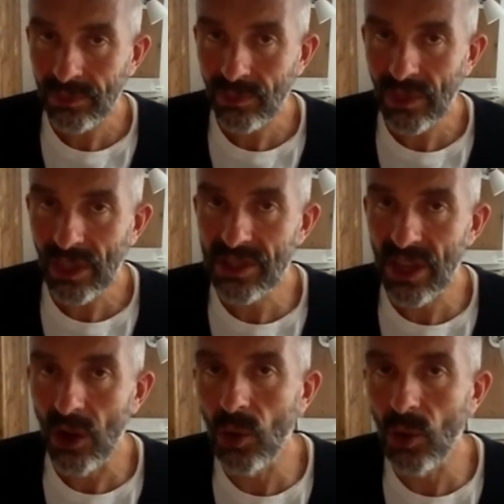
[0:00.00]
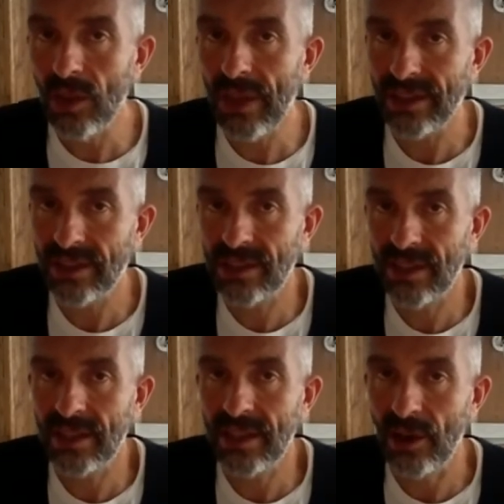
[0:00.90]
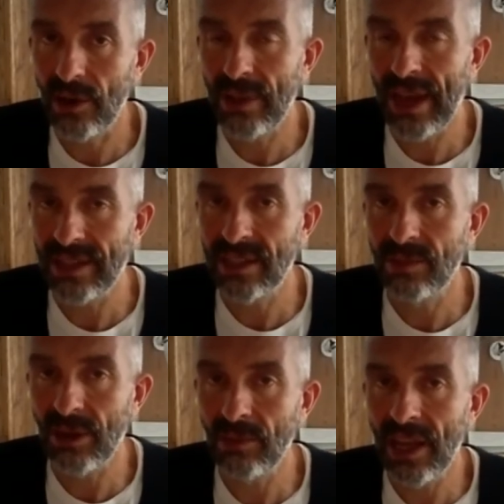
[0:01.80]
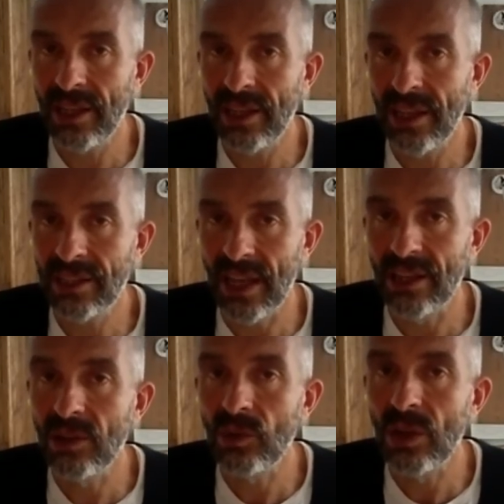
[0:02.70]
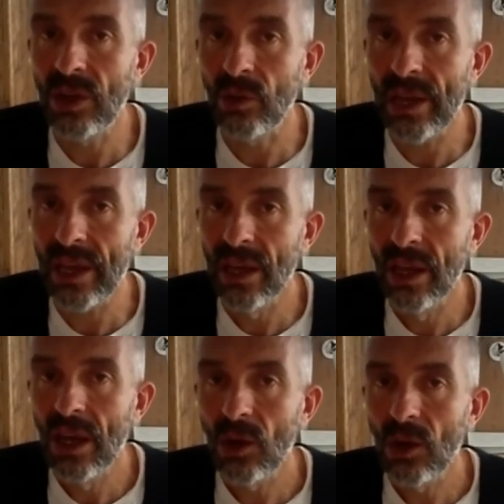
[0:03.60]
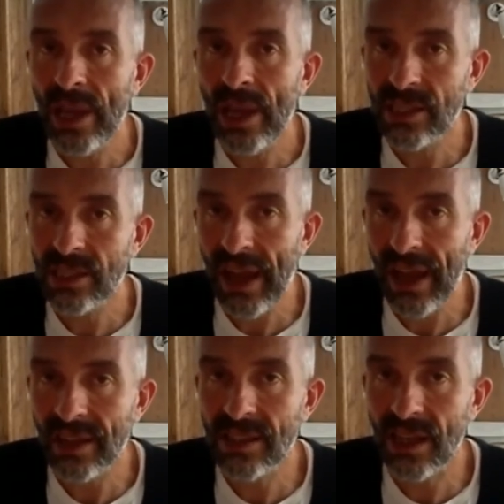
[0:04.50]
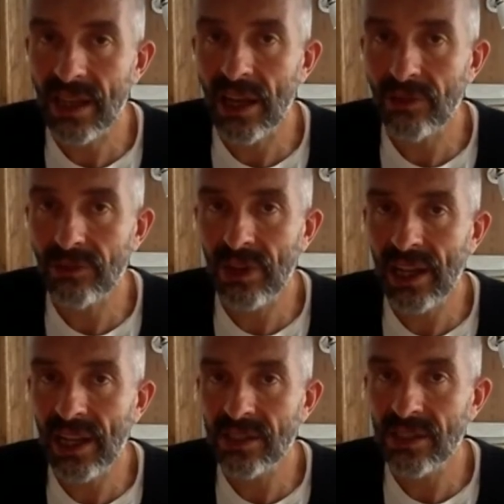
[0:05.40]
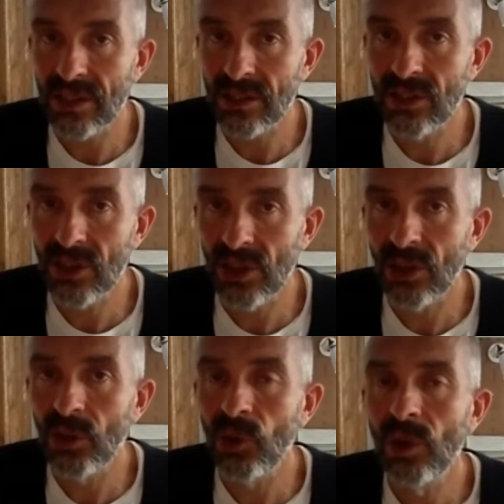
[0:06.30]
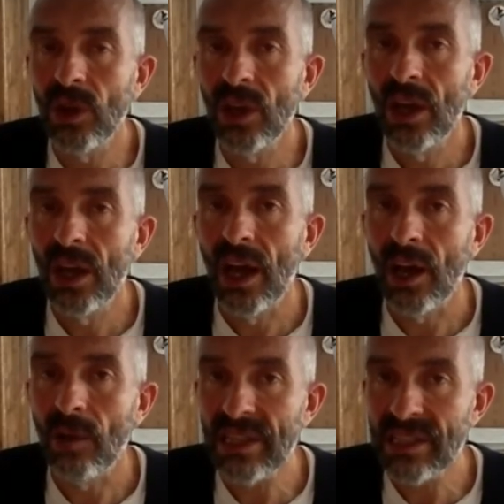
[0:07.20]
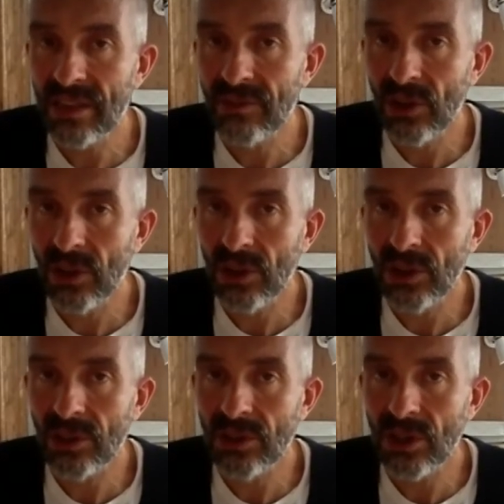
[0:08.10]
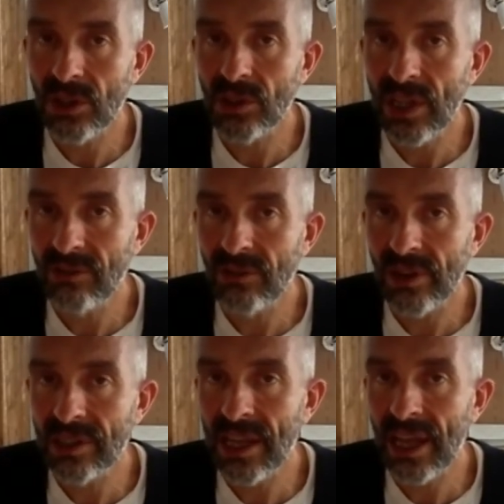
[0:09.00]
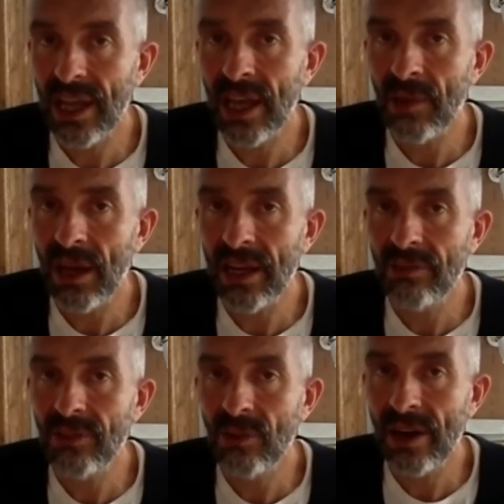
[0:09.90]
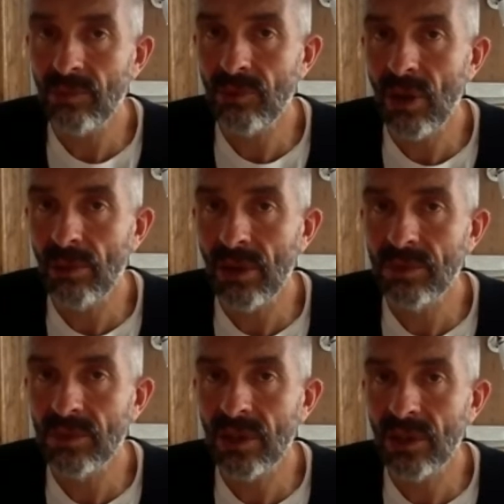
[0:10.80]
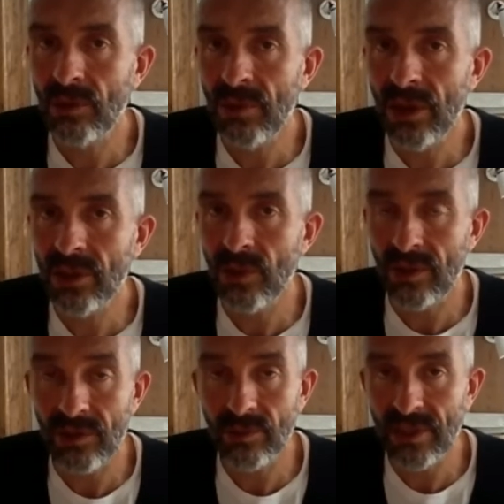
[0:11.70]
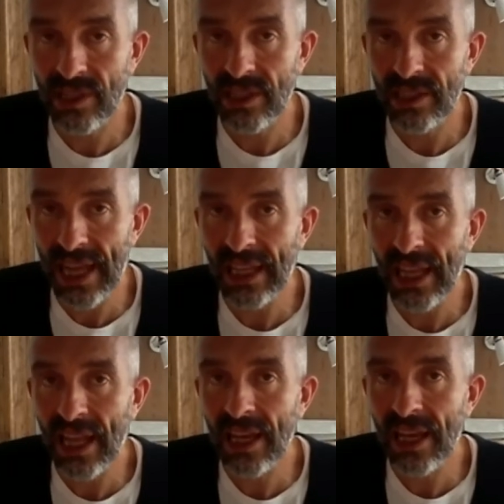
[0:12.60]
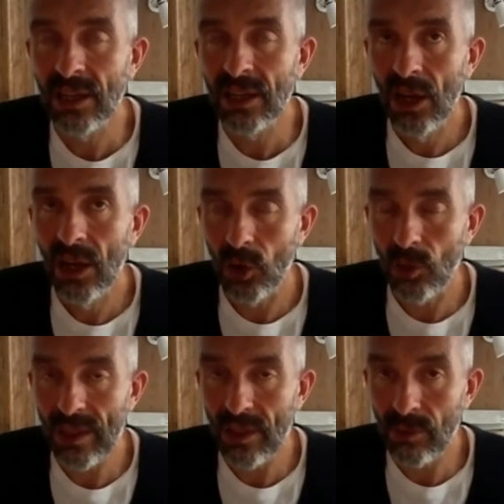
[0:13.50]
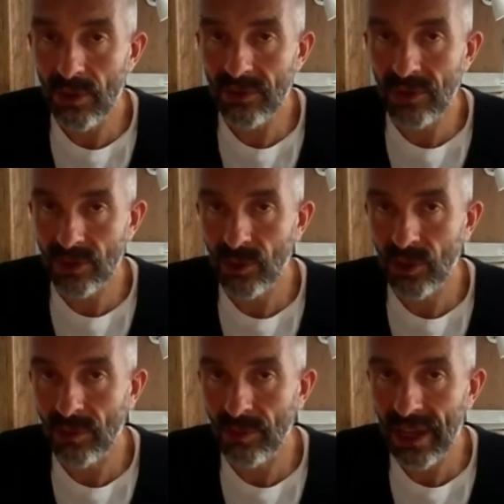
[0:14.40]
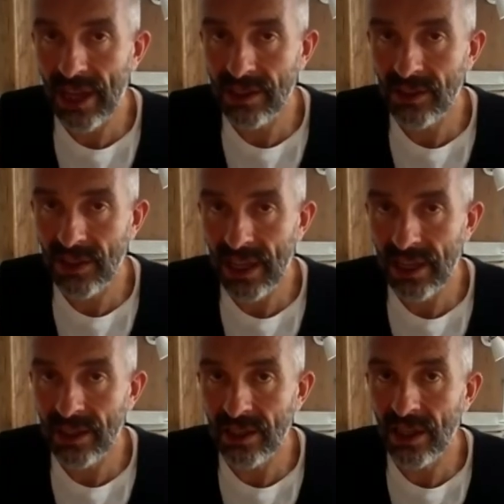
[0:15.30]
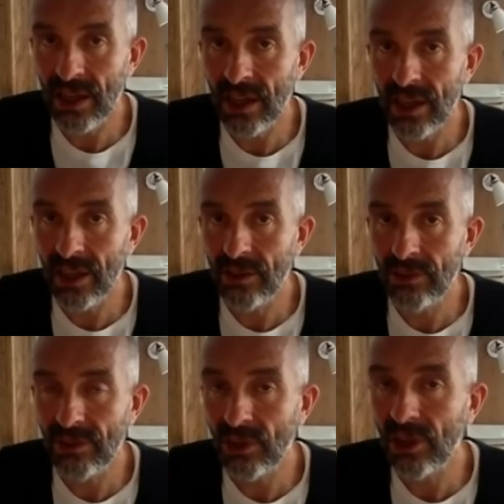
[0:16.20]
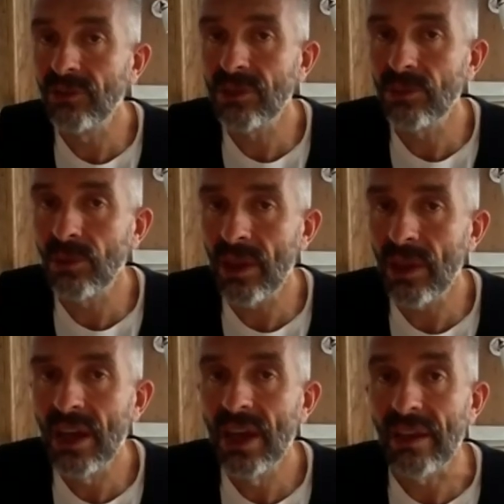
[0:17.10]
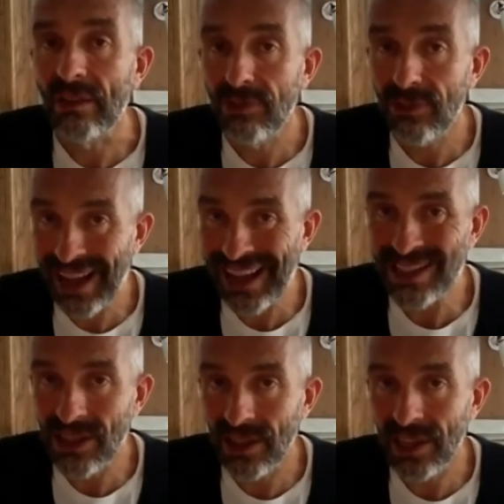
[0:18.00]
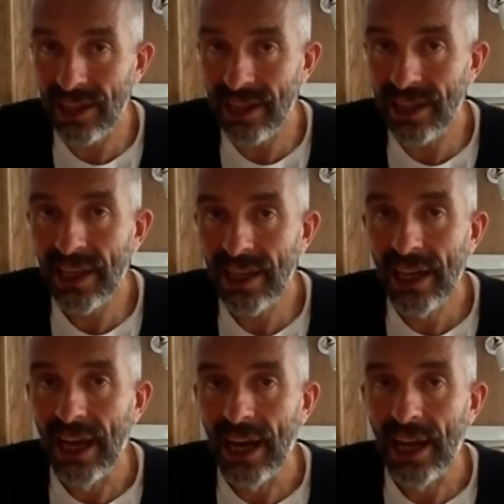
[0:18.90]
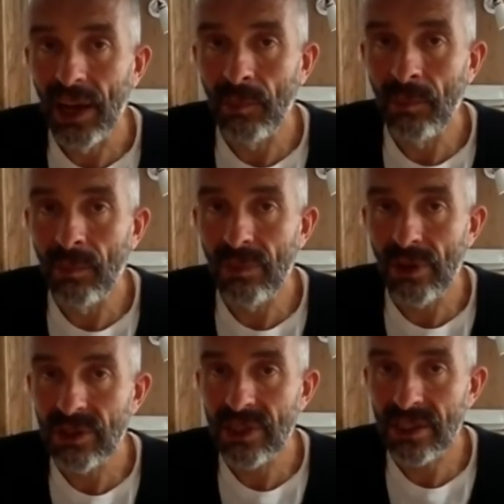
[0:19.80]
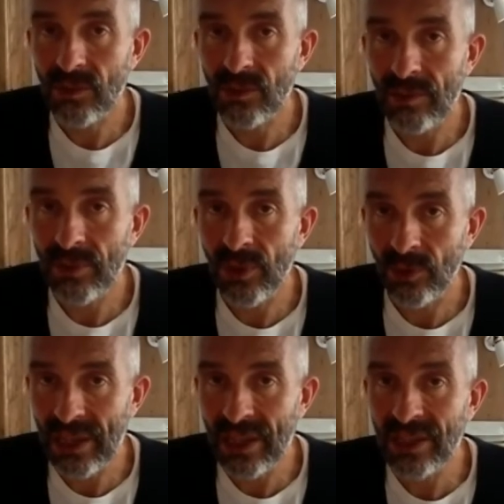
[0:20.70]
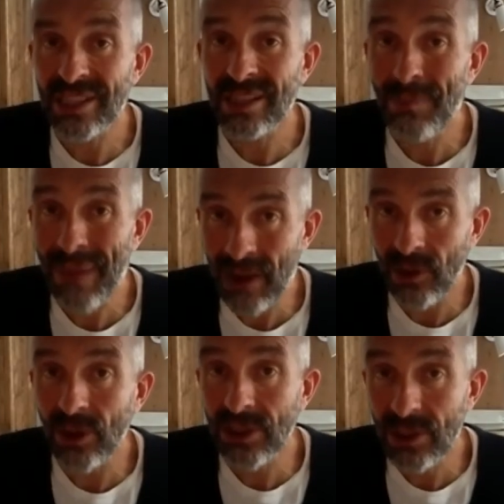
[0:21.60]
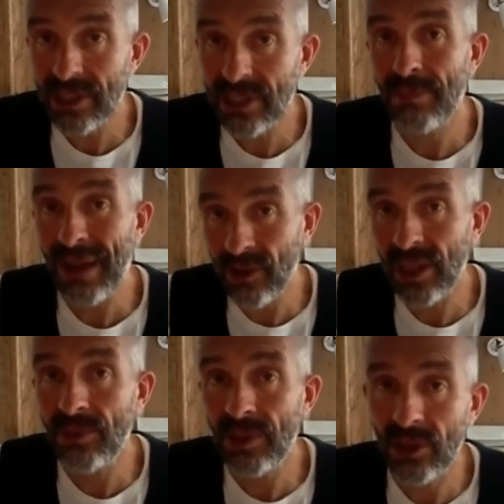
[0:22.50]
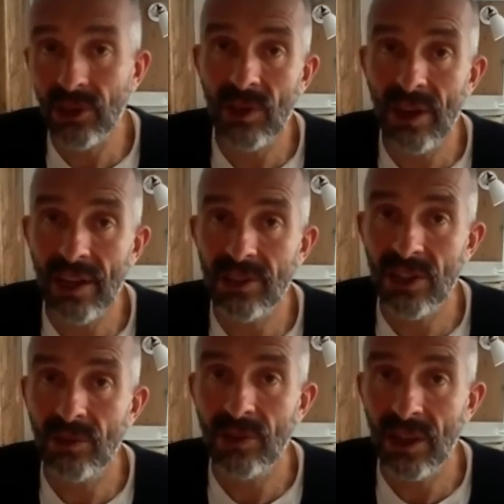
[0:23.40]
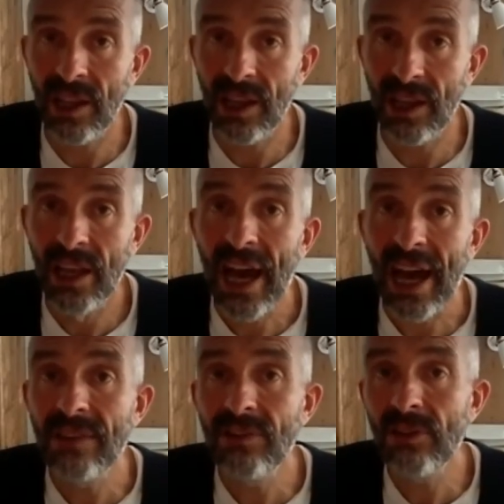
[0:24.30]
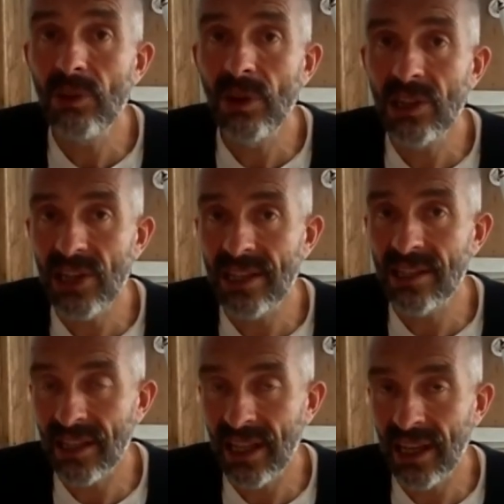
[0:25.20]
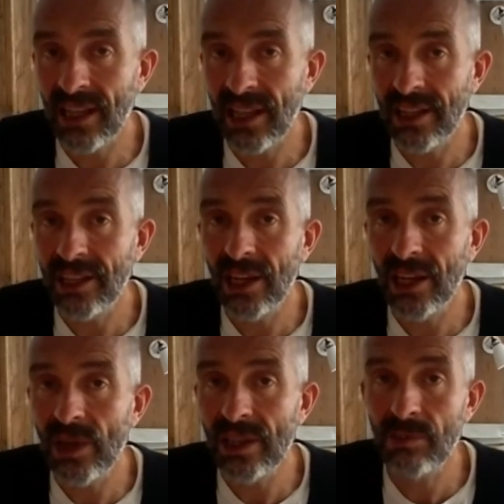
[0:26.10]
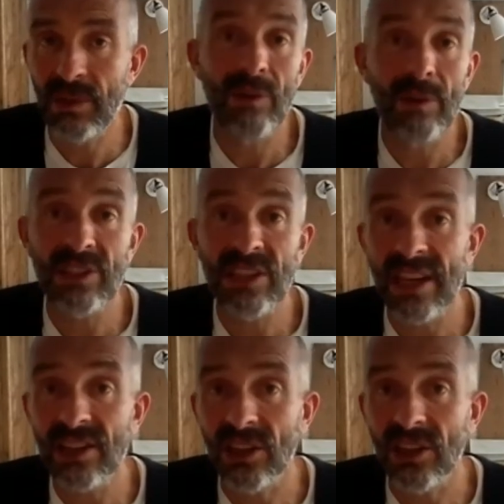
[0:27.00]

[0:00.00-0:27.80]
So that's the bottom line in this. And we expect our freelancers to be civil, to deliver on time, and if there are any problems going to emerge, whether it's missing a deadline or whether the brief looks more complicated than they feel comfortable with, then flag it early. Those things are really important because ultimately it's about keeping a good relationship with the client. And even if you want to jettison that client, it's about reputation.